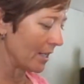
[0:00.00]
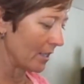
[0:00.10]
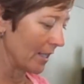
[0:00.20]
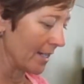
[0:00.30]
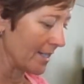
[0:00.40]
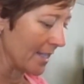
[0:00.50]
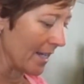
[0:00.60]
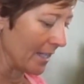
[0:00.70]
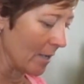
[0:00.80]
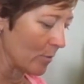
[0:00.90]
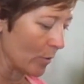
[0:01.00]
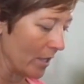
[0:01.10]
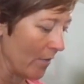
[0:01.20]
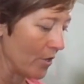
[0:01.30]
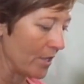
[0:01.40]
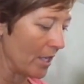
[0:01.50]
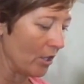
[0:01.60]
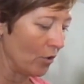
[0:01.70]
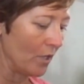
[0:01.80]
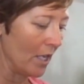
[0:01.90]
Like I said, it comes with everything
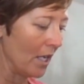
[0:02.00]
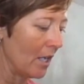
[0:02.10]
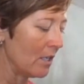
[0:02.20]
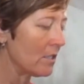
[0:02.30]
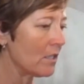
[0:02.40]
you need.